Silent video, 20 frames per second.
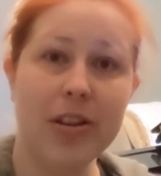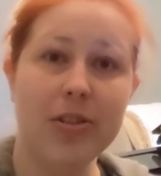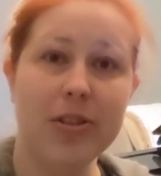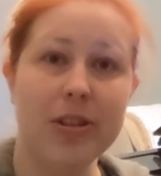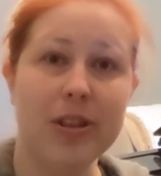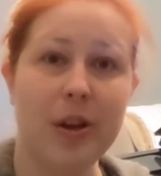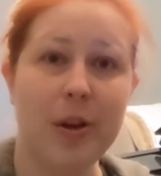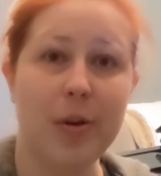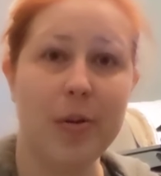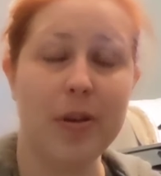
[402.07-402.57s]

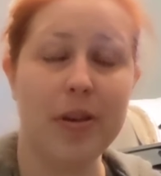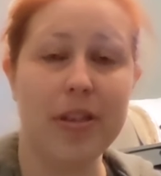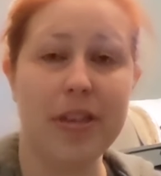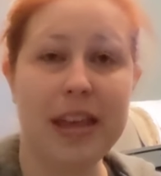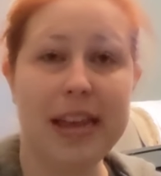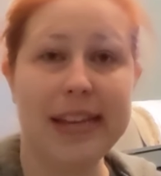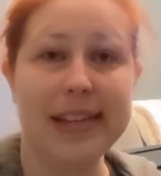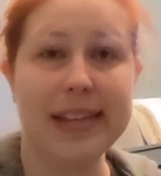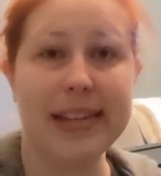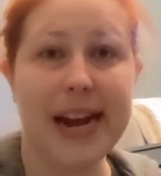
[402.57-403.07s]
So the
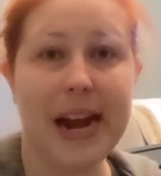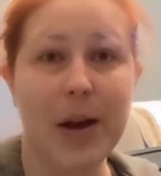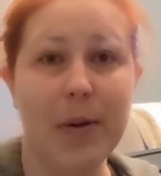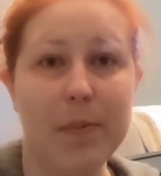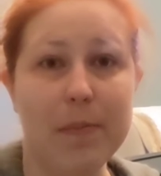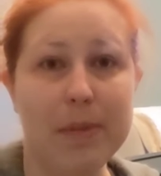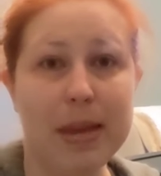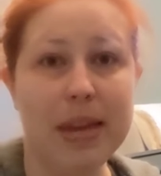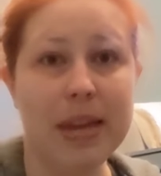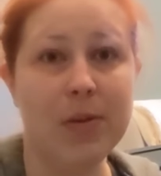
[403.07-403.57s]
things that
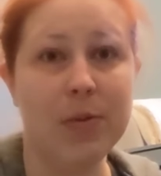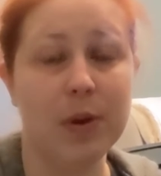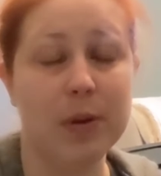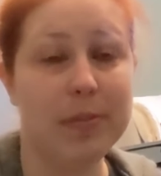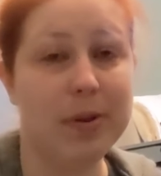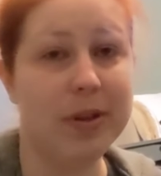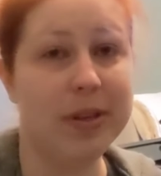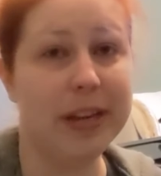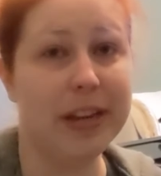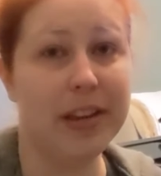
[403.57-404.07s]
helped me were
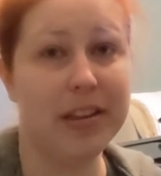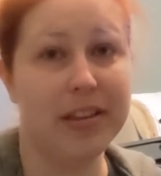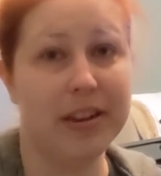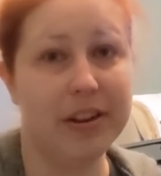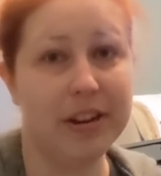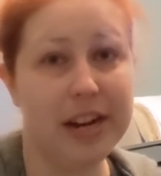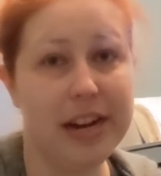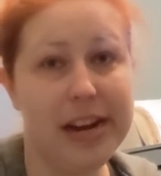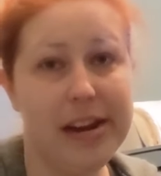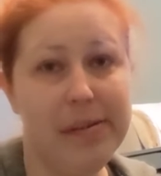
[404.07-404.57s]
music
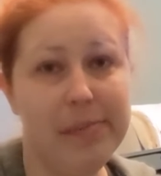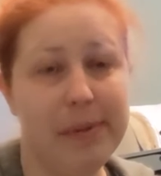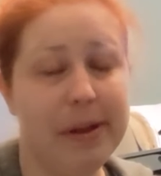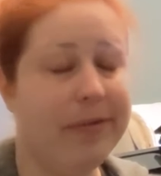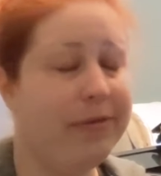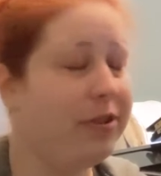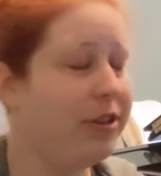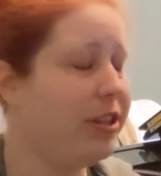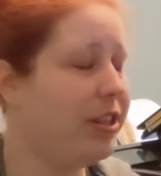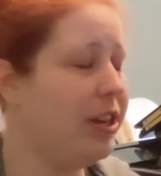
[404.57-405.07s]
theory. My
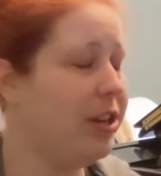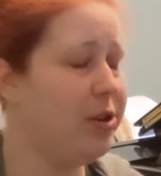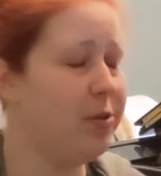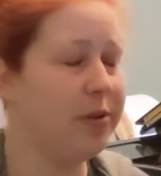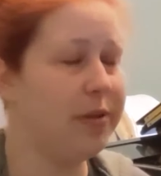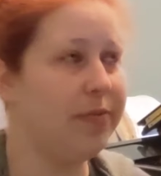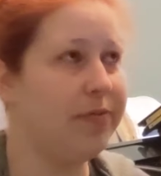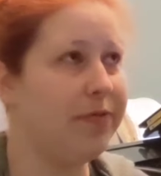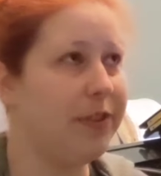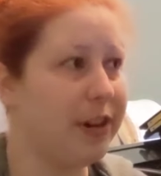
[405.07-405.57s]
first teacher
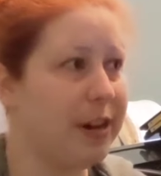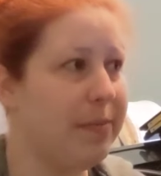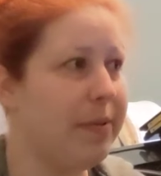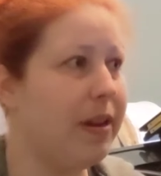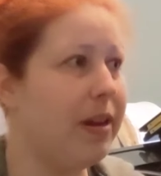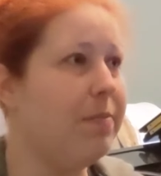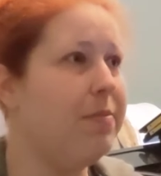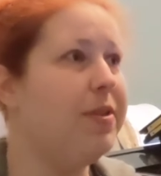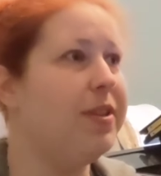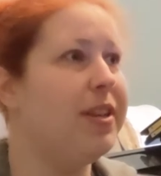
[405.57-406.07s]
was very
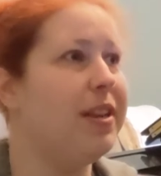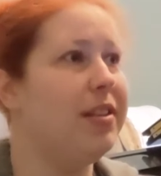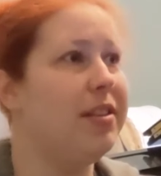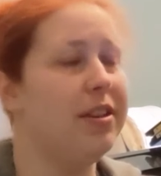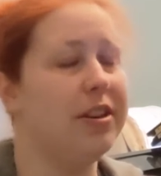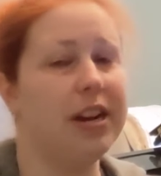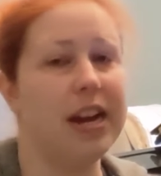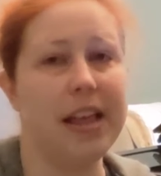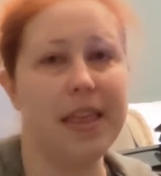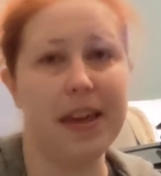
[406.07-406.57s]
big on music
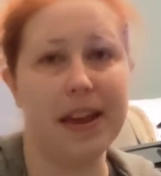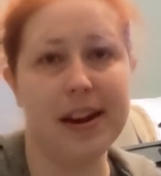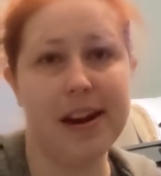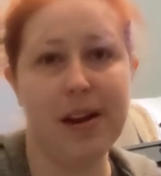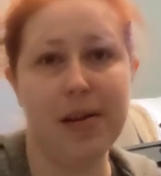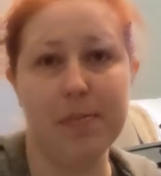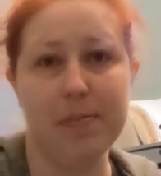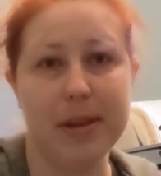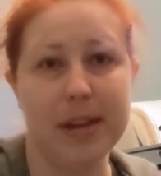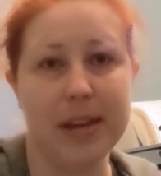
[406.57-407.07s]
theory. That
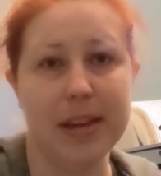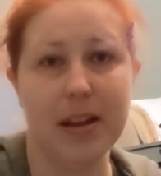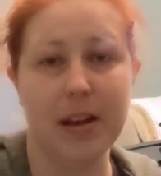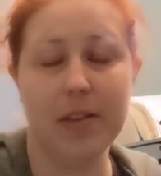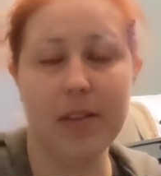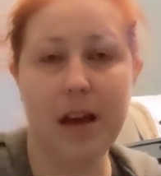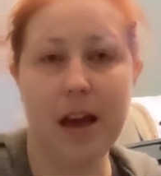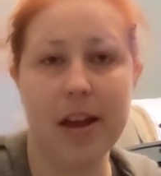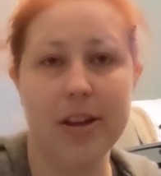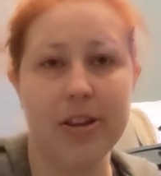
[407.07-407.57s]
helped me a
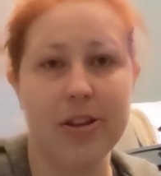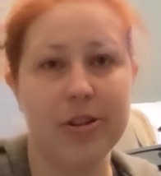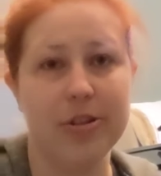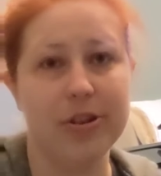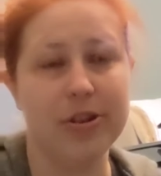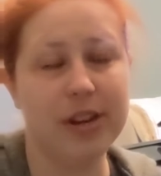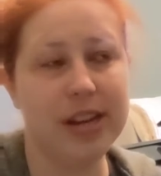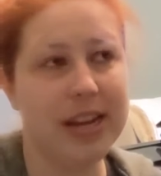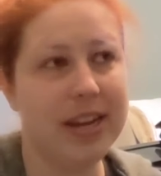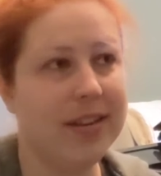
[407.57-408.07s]
lot. You know,
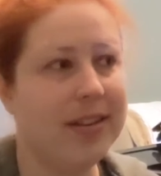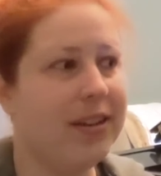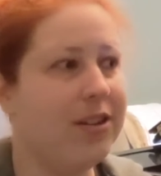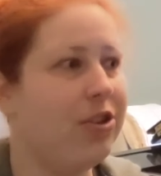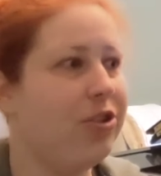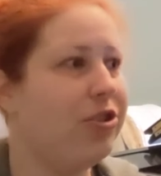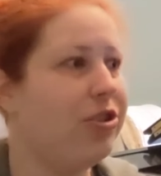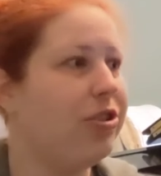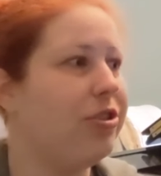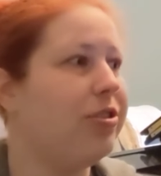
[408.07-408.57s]
your key
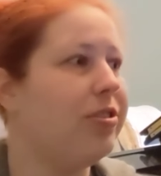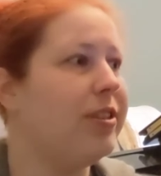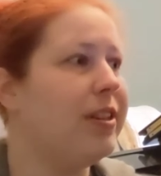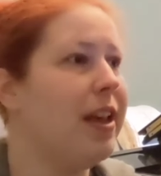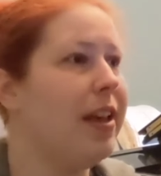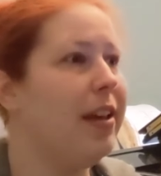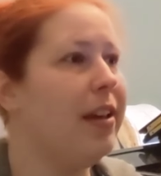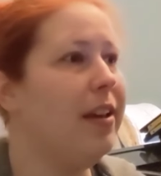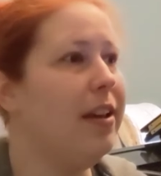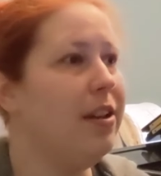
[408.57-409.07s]
signatures,
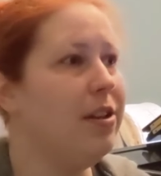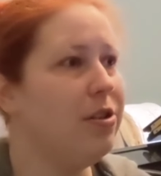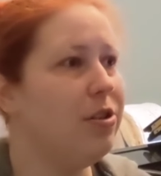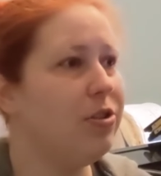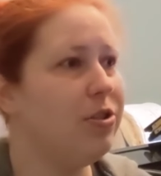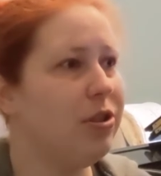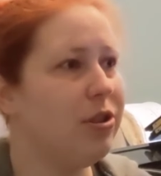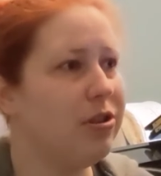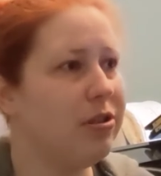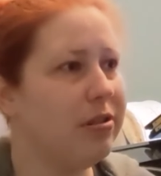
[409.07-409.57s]

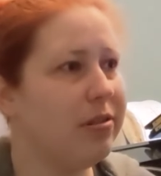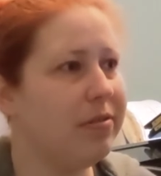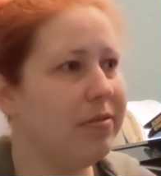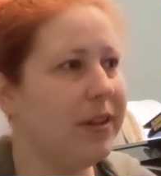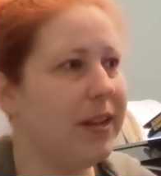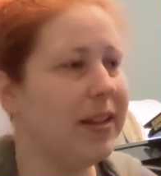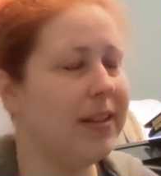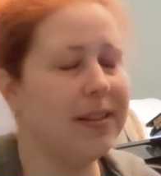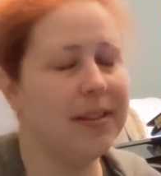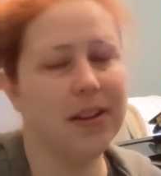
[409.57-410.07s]
your circle of
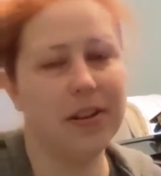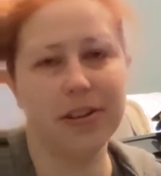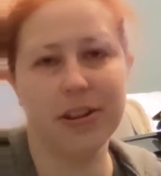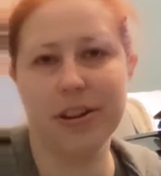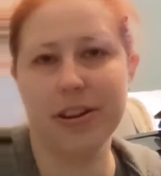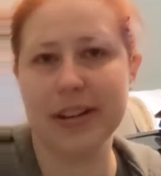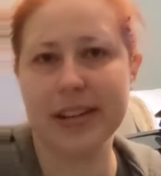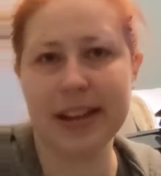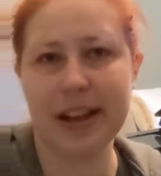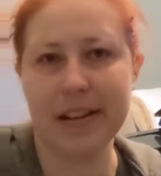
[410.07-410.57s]
fifths, all
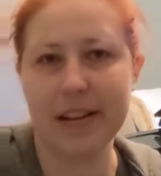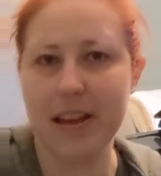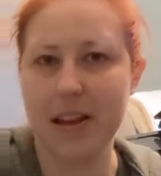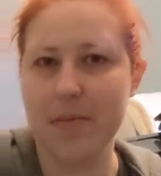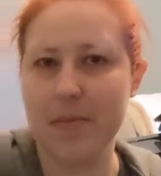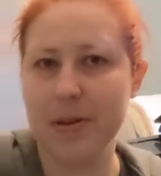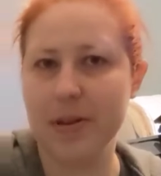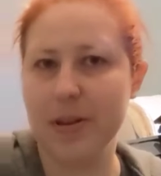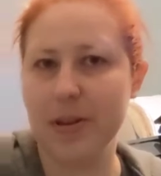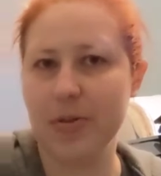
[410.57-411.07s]
your
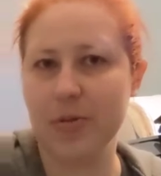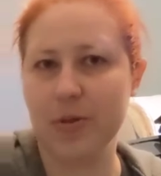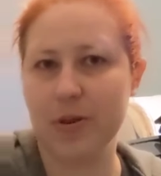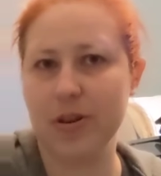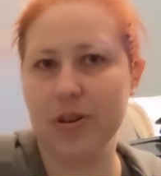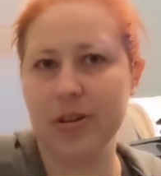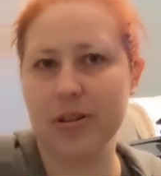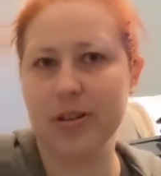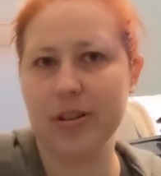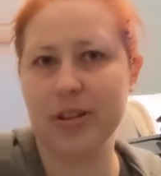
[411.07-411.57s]
Italian music
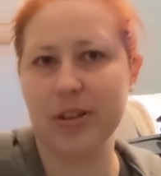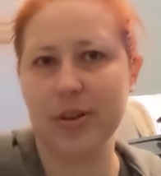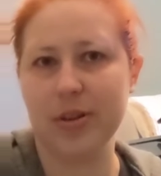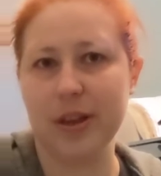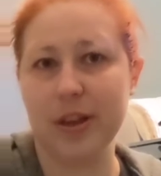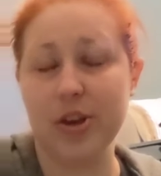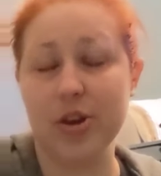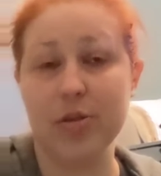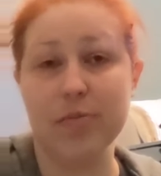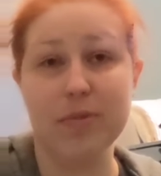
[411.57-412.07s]
words, so
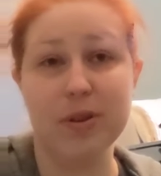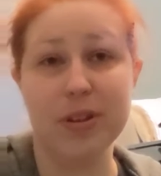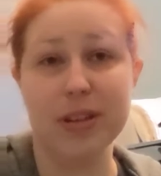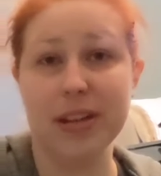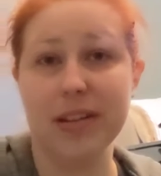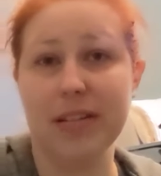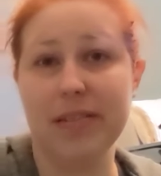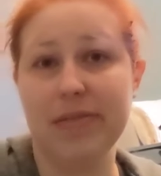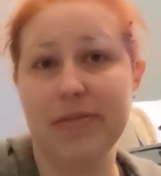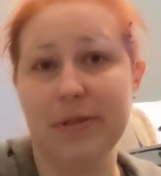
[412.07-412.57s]
that you're
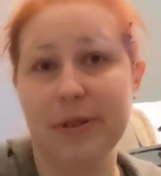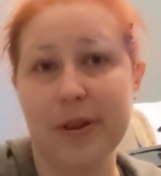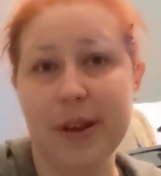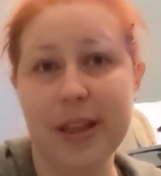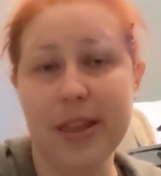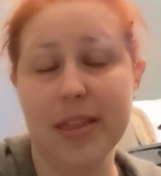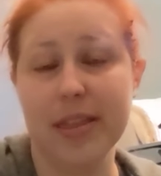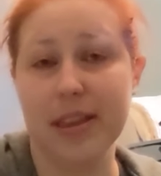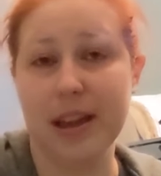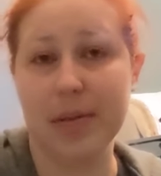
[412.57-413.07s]
musically
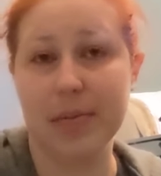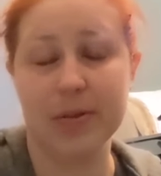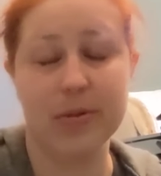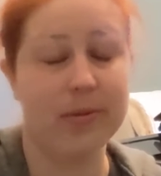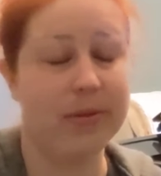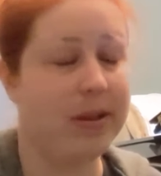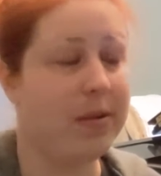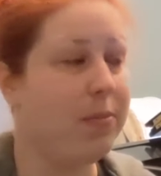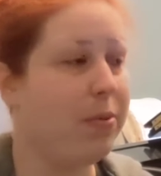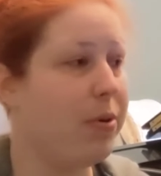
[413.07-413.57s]
fluent. That was
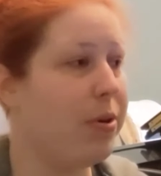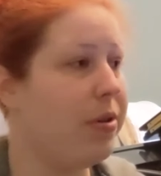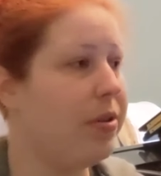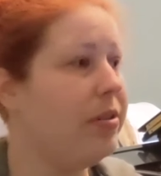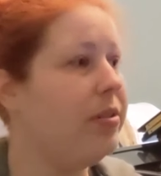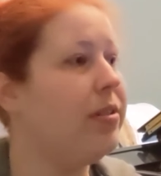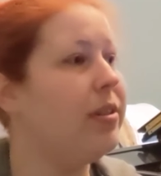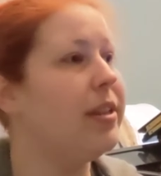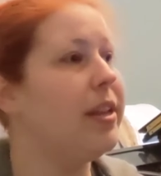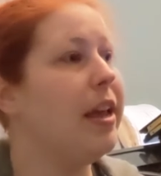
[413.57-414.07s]
really
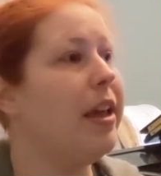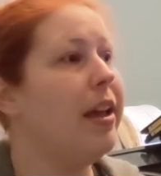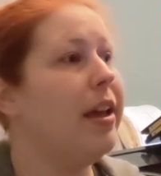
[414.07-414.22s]
important.